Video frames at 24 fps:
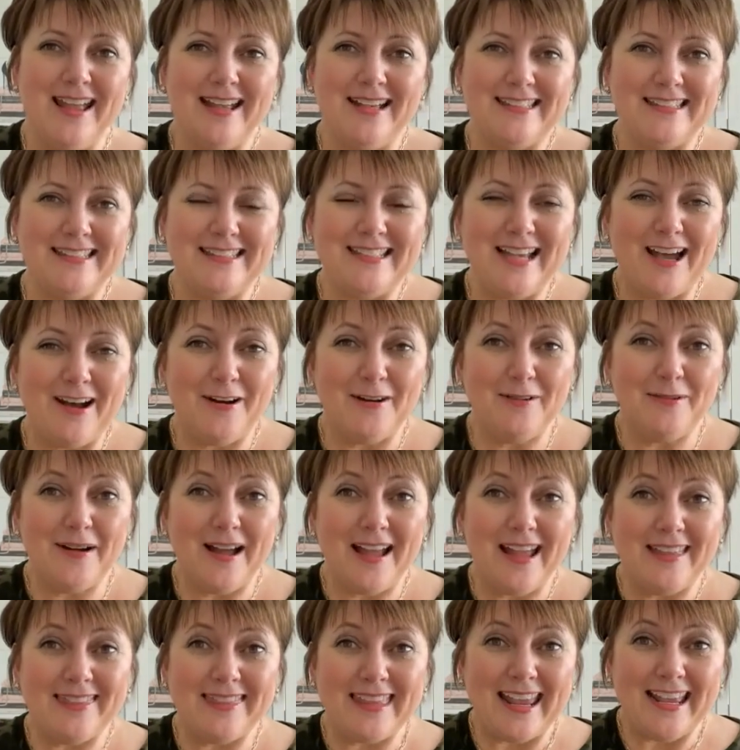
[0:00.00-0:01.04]
So
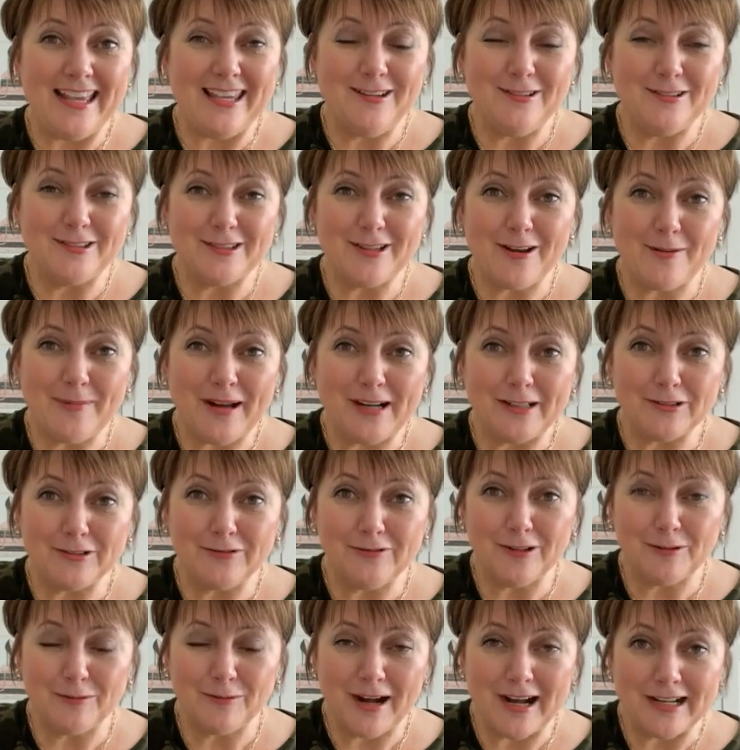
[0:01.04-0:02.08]
thank you so much
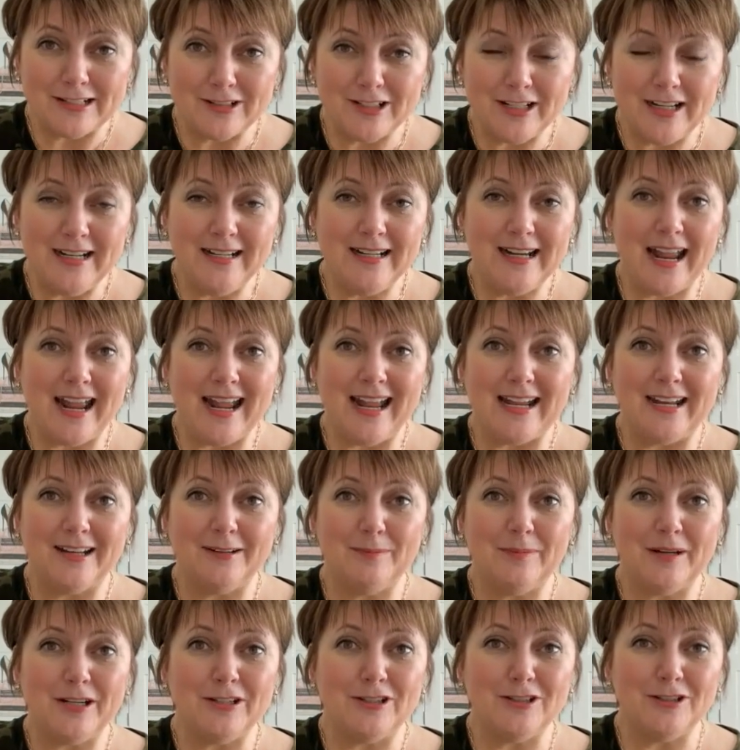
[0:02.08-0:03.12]
for watching, and
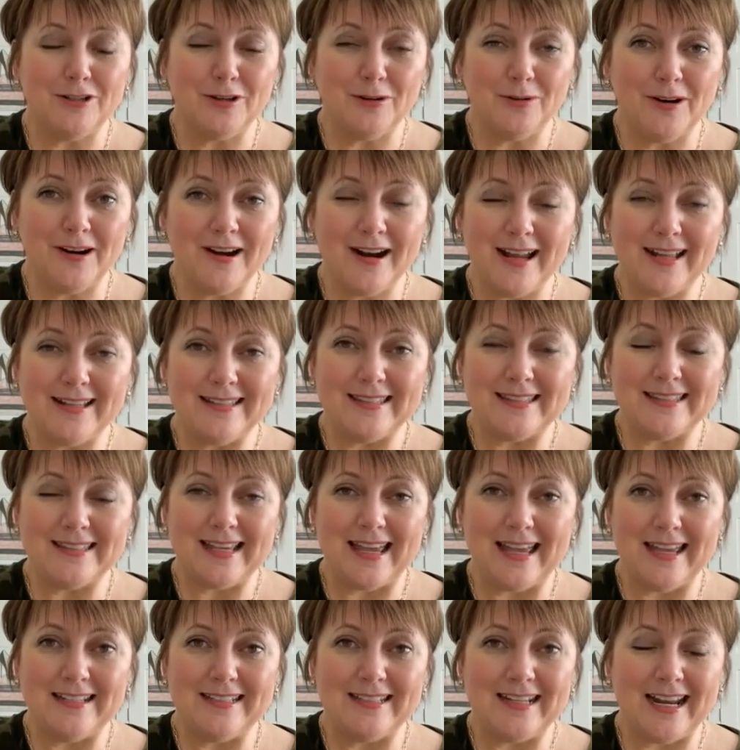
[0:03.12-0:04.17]
be sure and
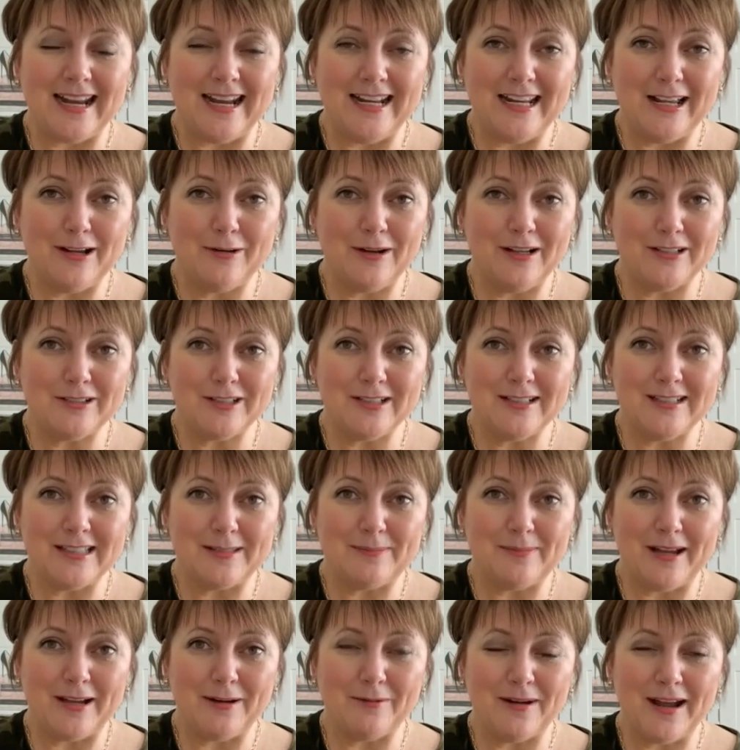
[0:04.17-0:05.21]
send any questions
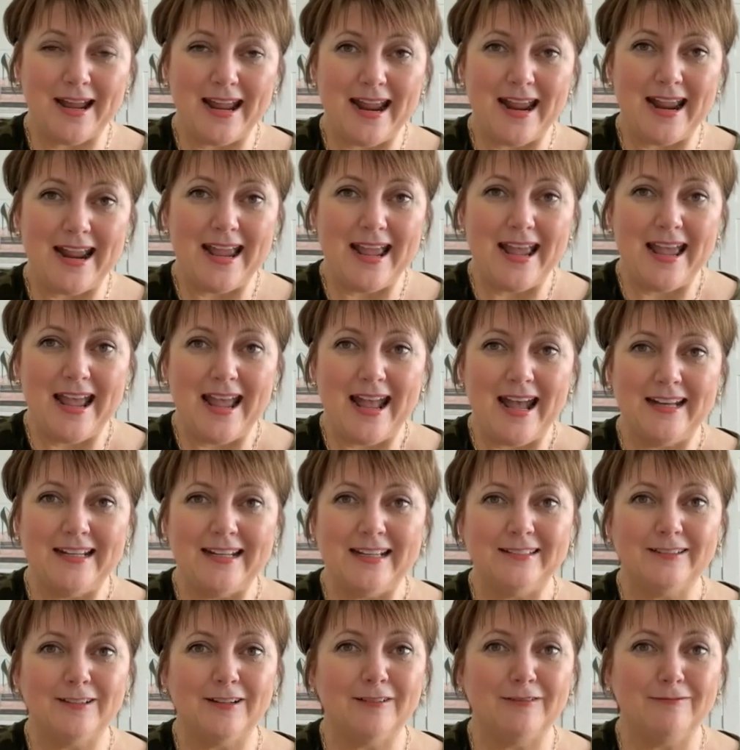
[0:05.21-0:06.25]
my way. And
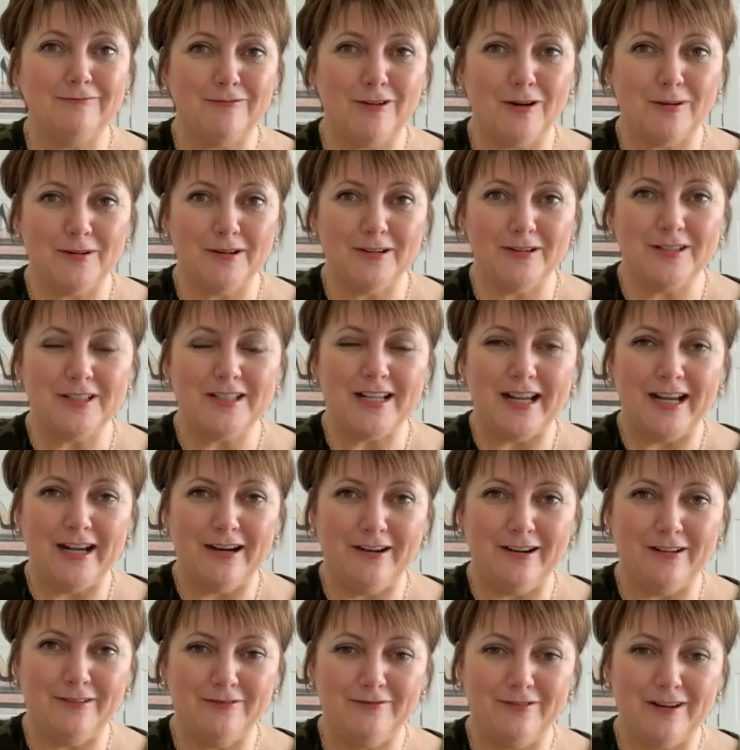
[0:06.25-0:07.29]
I look forward to
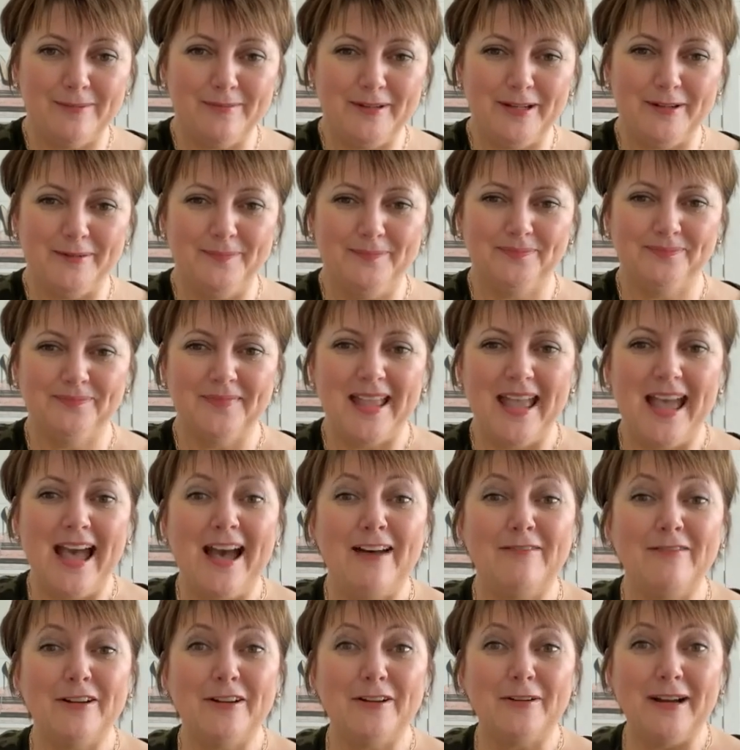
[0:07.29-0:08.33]
hearing from you.
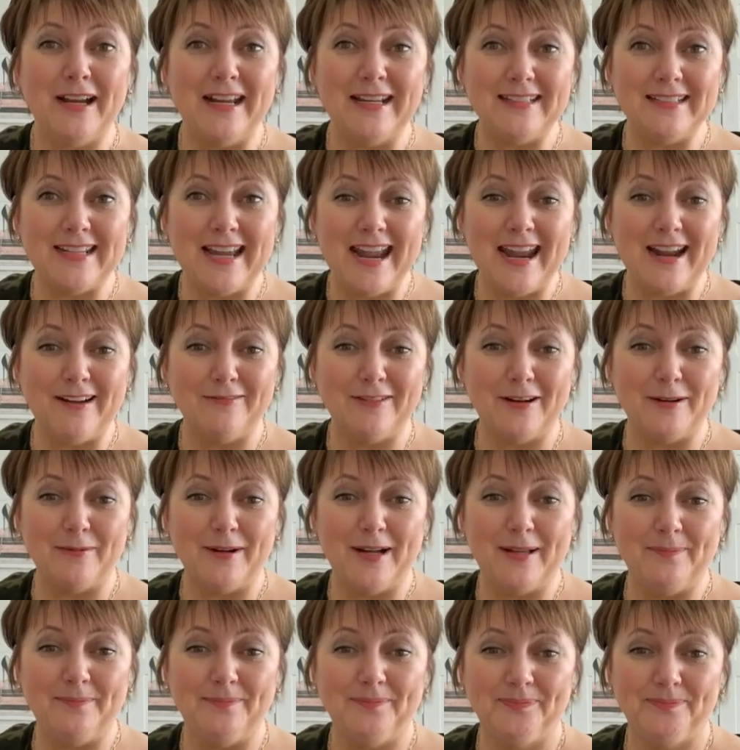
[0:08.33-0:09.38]
Have a great day,
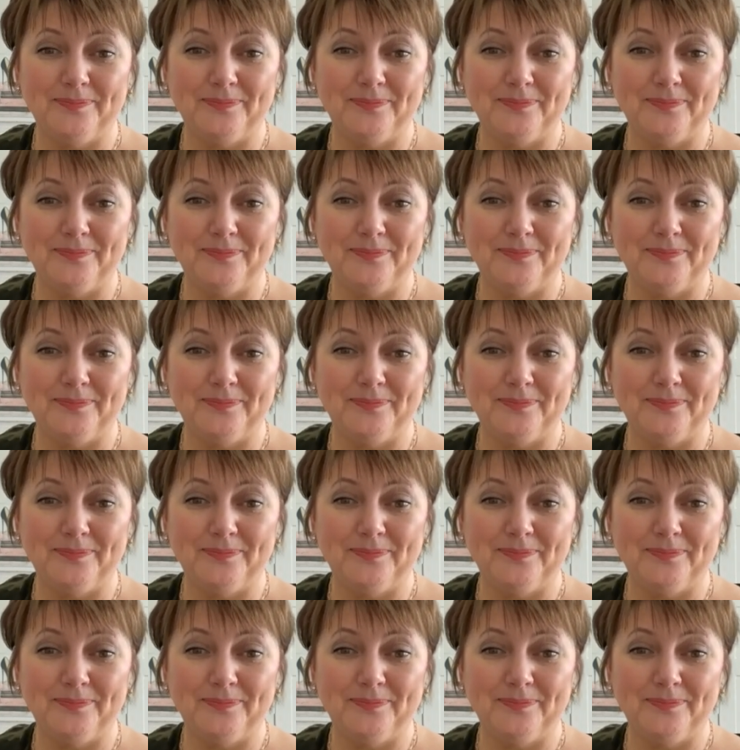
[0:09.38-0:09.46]
everyone.